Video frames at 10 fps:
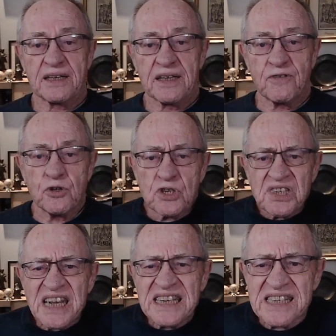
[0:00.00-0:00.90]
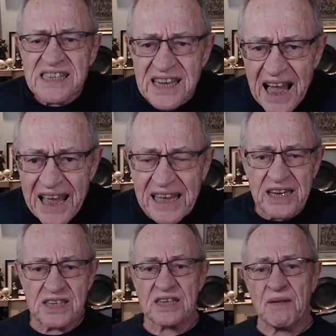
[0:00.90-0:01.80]
If you just say
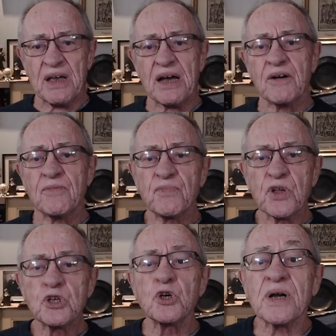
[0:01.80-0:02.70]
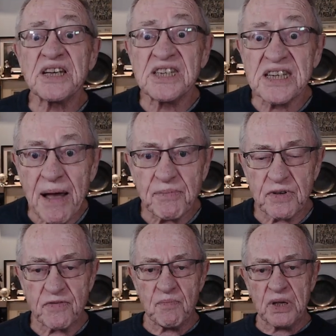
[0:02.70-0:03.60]
Zionist somehow, you're exempt
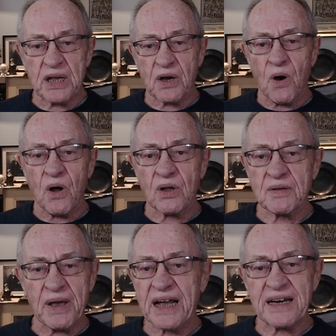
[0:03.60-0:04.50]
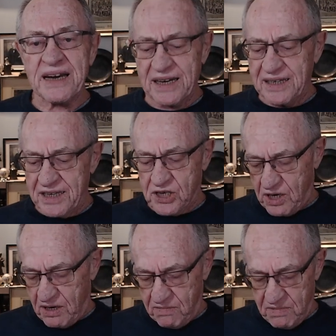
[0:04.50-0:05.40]
from being called a bigot. Not on this show.